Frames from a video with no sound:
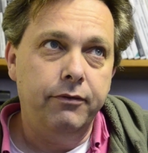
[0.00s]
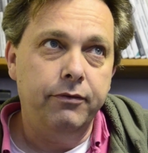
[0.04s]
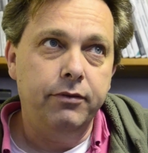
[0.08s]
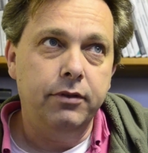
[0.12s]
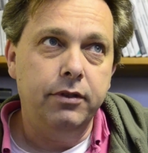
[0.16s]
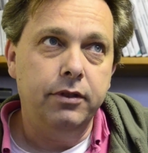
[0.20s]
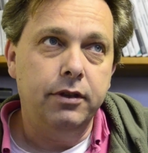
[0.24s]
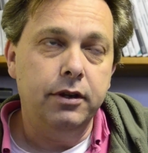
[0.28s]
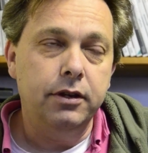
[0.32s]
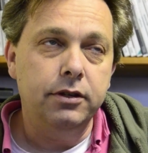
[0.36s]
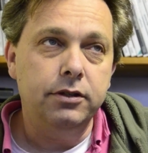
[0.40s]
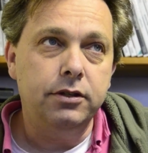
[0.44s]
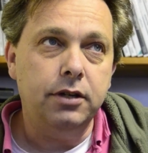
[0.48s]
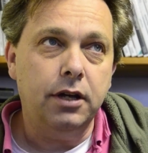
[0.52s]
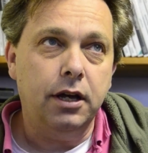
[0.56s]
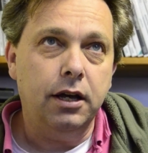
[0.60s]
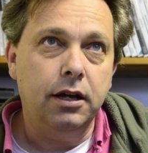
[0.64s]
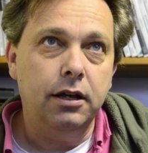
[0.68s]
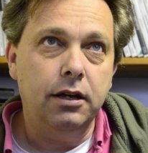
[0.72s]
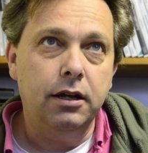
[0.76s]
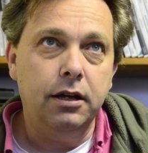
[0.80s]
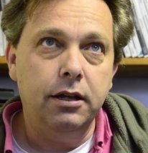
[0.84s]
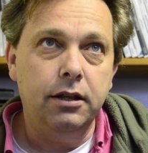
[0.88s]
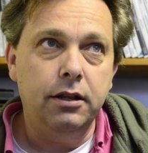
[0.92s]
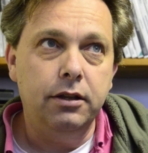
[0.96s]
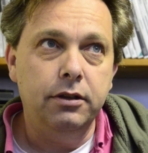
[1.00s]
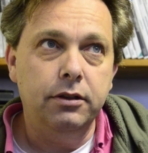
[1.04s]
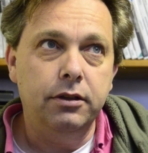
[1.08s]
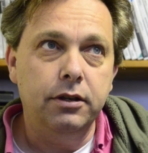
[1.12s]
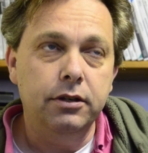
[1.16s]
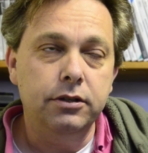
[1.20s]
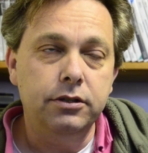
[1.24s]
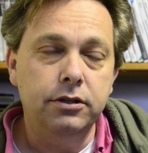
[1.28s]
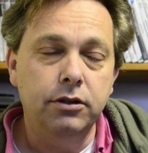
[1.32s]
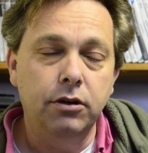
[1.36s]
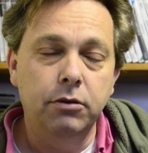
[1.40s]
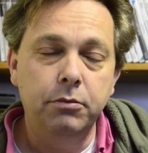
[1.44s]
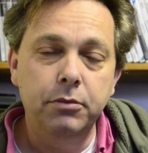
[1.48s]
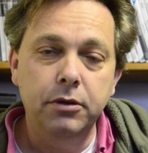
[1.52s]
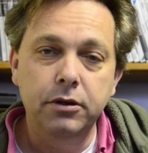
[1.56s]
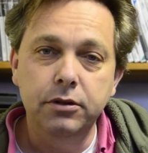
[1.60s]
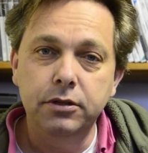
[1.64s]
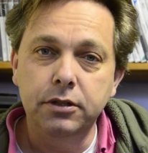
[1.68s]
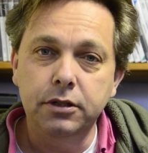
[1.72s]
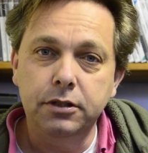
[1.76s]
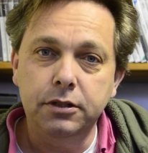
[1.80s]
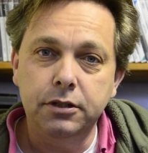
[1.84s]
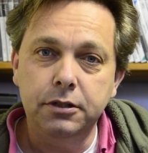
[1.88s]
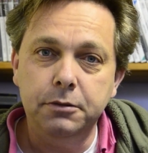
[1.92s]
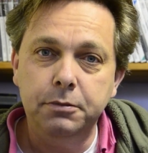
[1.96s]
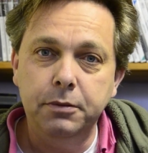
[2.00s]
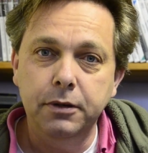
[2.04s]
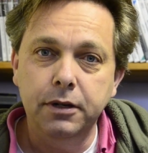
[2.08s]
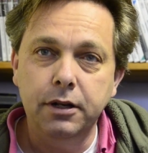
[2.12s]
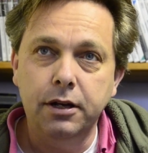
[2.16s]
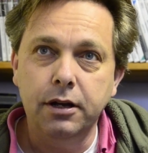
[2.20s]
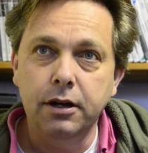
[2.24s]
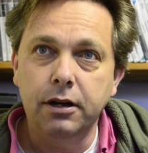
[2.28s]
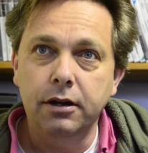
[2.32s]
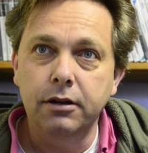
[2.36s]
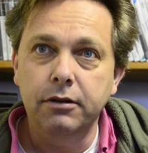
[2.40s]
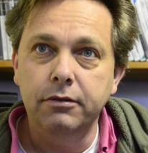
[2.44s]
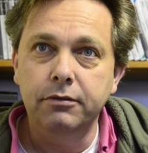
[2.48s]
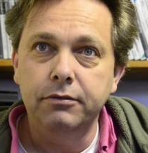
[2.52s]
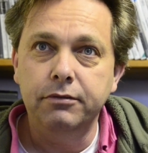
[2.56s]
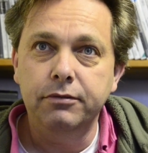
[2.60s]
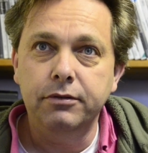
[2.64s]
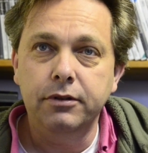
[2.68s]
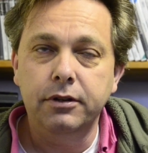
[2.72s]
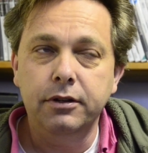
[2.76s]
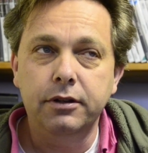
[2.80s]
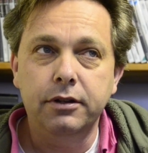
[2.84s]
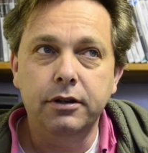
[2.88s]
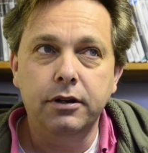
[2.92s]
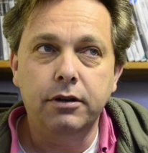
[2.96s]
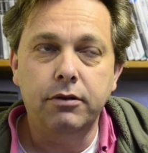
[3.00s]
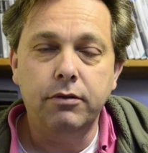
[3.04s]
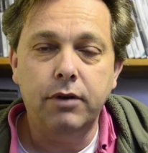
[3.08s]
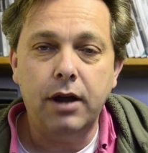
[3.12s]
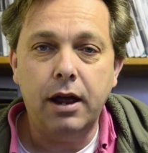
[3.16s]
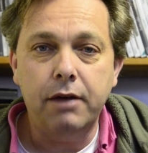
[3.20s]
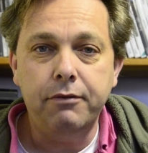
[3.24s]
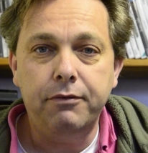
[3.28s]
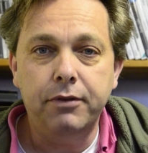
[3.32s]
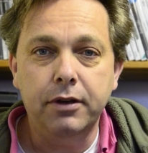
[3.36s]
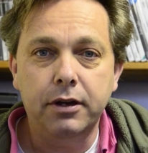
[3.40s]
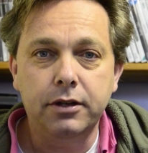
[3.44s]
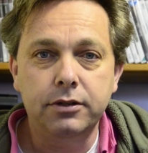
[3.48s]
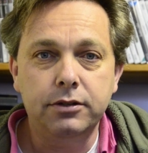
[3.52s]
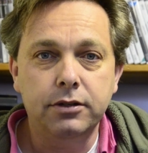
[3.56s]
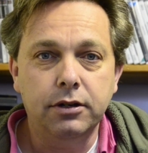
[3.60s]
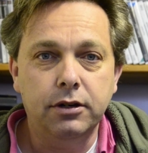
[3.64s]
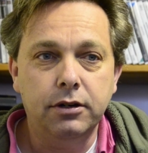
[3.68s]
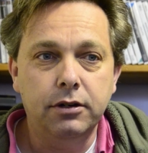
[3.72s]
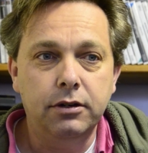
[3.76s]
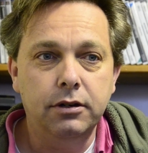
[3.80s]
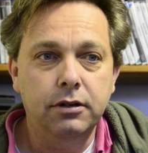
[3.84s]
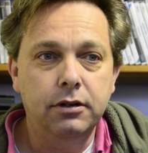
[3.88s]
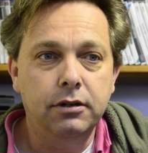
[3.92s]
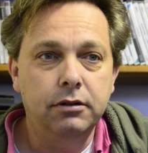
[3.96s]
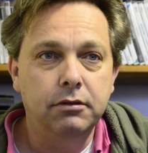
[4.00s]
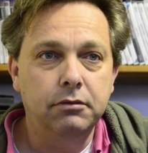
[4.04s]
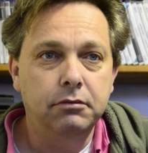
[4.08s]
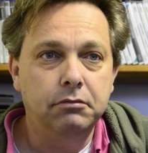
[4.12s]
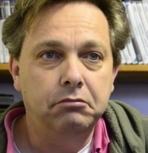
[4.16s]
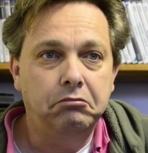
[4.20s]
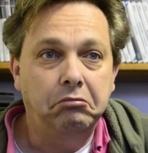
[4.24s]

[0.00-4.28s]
There's no music to speak of. The graphics are,